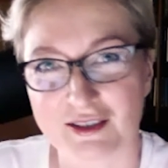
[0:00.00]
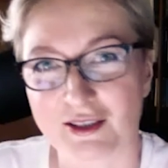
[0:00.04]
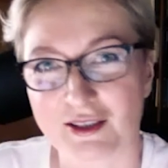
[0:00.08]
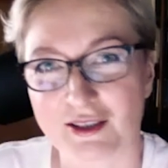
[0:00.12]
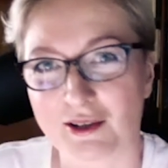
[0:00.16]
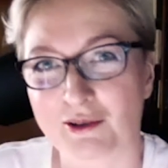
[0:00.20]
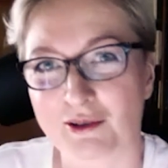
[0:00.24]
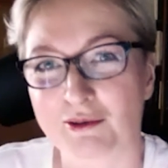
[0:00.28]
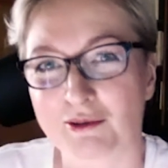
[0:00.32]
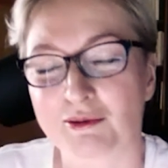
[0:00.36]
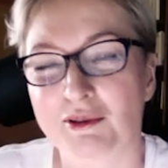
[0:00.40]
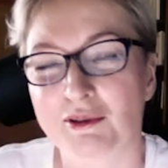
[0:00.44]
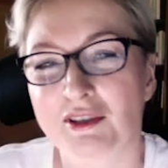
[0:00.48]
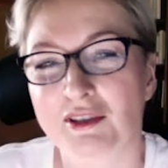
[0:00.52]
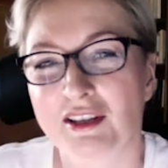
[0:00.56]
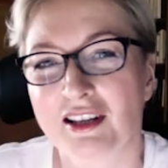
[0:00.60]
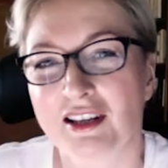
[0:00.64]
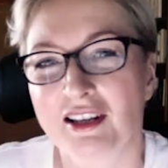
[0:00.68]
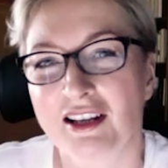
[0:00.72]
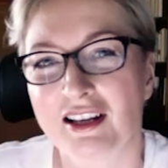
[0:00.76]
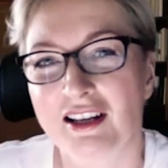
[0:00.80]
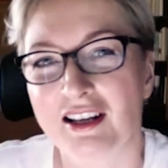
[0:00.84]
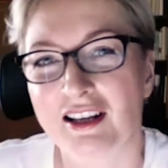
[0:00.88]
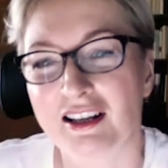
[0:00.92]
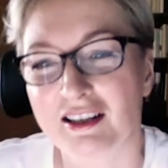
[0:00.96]
So
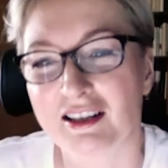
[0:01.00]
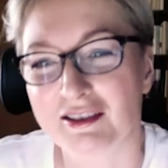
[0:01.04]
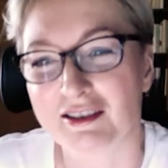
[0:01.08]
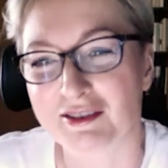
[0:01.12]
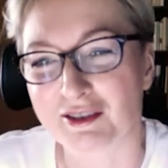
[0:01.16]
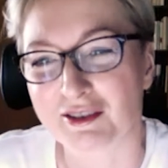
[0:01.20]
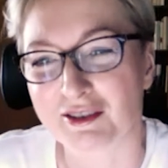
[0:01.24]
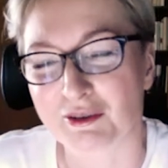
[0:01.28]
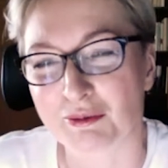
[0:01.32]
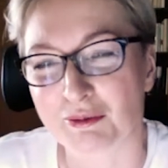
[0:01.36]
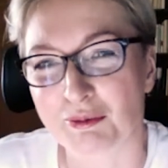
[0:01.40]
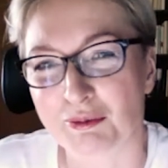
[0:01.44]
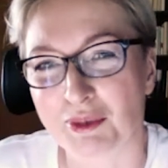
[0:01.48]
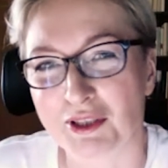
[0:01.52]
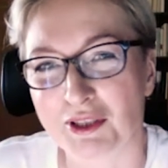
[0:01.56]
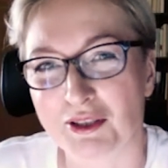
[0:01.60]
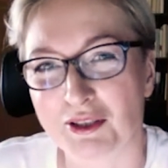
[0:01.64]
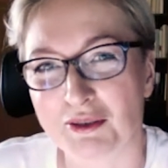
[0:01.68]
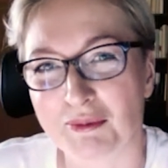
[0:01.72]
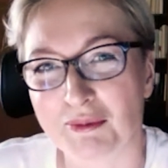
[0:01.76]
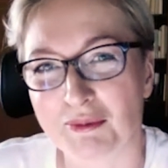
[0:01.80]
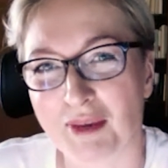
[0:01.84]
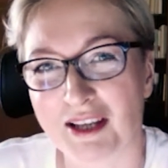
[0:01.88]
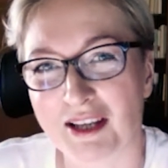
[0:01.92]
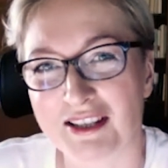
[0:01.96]

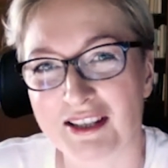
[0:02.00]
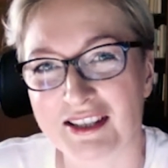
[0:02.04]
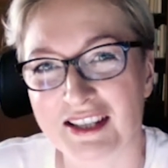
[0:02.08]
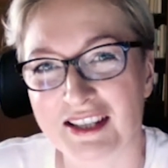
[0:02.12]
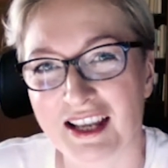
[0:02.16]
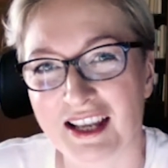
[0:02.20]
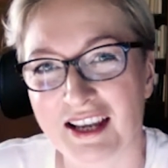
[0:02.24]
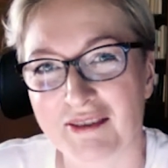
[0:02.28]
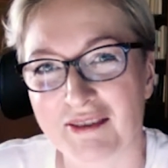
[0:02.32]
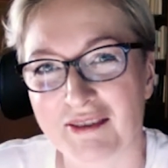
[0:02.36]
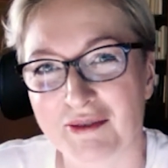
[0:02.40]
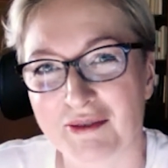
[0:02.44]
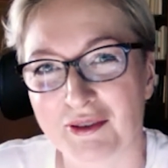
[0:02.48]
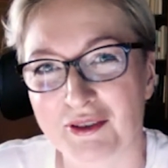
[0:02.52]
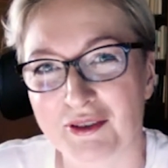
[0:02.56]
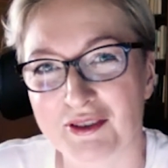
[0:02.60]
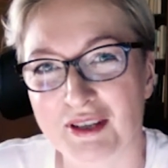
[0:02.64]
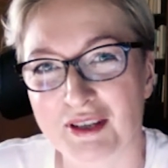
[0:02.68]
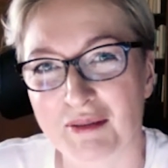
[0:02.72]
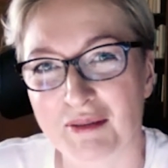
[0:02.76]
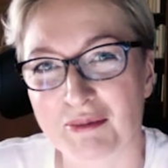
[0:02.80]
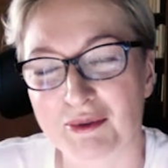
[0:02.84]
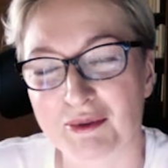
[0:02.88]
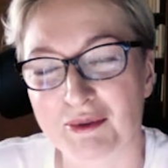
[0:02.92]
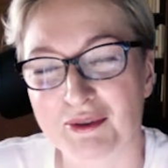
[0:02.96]
Peter might say, for
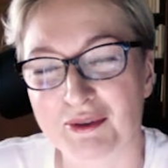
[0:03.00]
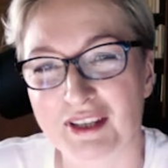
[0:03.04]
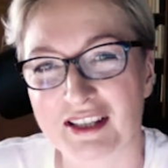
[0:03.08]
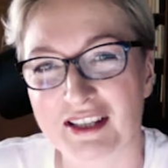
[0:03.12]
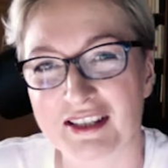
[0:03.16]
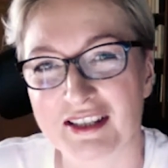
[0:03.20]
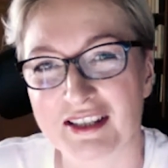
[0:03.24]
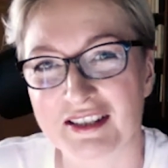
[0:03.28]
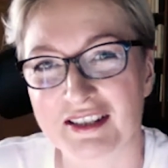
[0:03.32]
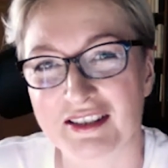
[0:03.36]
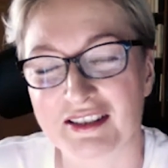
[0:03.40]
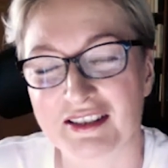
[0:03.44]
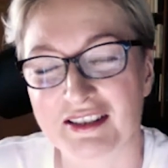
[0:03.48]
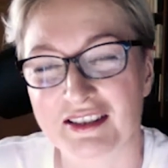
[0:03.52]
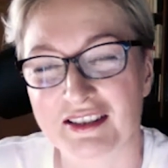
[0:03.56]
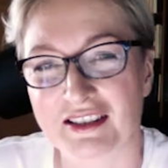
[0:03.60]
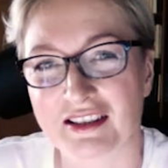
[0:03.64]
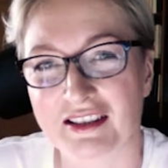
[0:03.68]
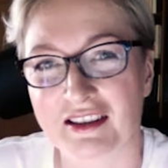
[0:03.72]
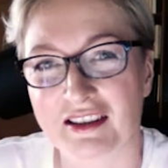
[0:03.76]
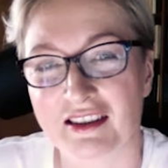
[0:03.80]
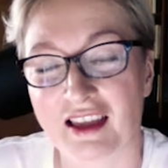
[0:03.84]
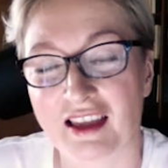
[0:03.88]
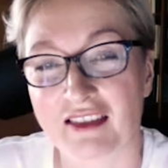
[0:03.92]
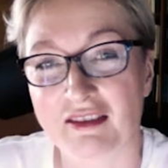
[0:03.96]
example,
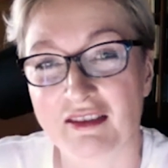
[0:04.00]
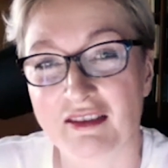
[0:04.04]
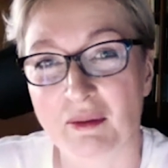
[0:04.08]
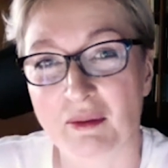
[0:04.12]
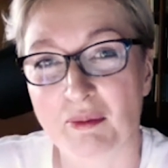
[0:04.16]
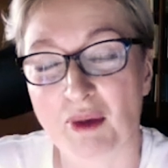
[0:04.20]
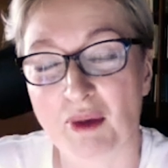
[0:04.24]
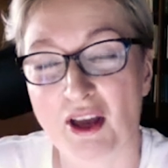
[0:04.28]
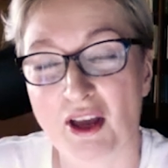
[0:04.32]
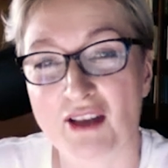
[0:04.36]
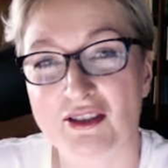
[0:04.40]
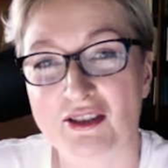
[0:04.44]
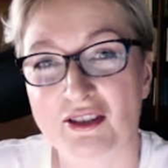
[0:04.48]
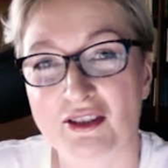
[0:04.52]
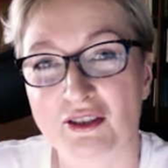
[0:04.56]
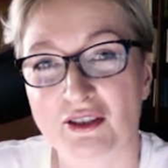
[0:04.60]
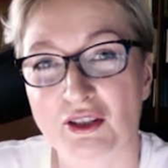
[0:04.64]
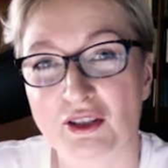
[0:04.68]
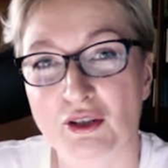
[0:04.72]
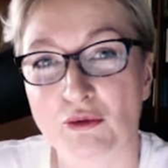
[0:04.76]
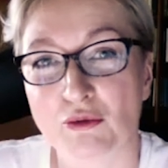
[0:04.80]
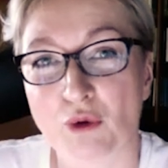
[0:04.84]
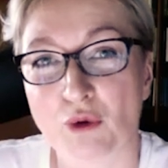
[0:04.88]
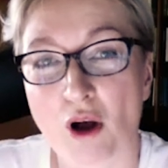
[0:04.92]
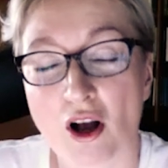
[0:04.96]
that the person
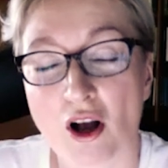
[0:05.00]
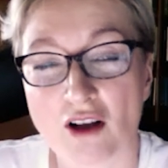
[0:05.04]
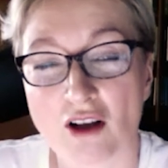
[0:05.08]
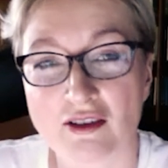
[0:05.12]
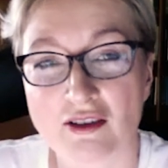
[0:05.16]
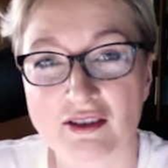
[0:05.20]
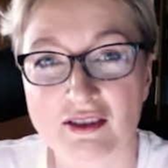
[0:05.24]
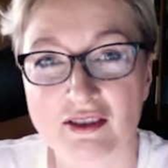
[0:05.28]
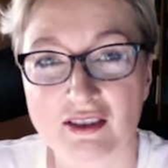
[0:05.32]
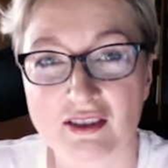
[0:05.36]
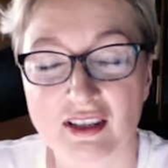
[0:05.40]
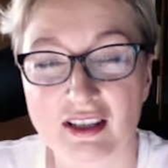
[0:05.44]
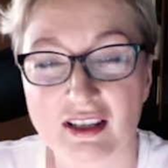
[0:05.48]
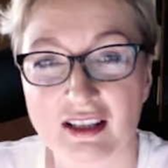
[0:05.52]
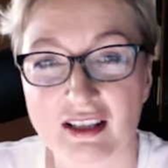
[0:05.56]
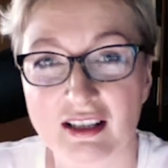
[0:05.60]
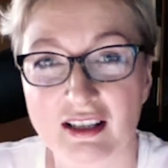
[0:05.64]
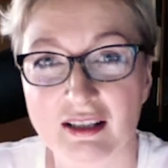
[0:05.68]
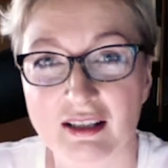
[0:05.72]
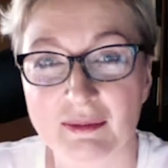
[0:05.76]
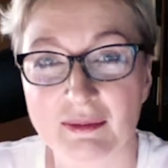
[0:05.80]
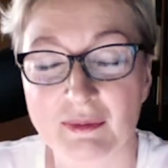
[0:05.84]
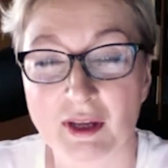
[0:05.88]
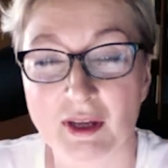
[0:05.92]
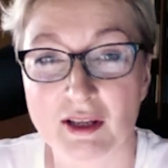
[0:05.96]
he was
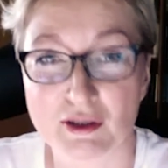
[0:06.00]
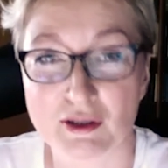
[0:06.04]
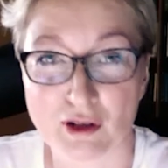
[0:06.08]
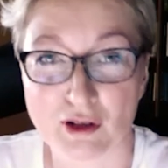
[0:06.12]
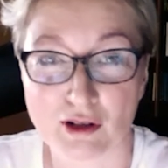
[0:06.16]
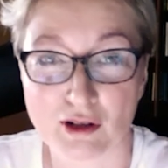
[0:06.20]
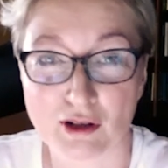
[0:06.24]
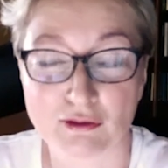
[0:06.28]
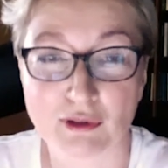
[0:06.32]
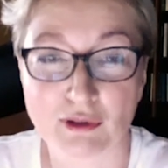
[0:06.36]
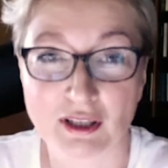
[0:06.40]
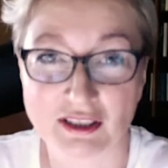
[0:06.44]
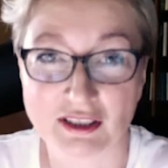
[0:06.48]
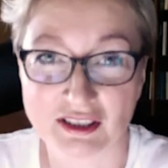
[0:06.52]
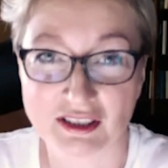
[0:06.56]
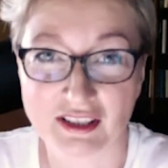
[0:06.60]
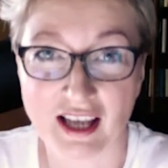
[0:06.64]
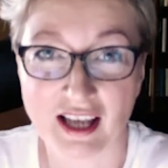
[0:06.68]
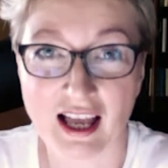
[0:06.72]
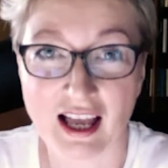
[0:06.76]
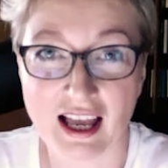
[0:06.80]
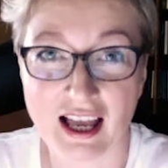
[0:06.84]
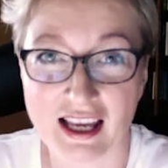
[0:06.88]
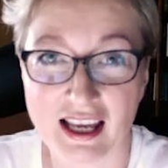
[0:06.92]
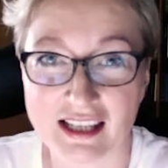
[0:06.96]
has already
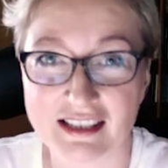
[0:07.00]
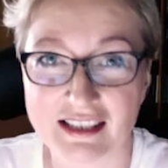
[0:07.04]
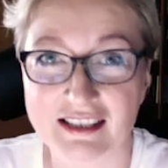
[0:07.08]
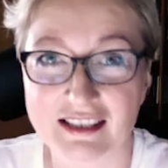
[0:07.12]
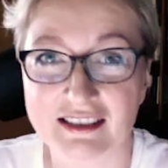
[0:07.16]
died.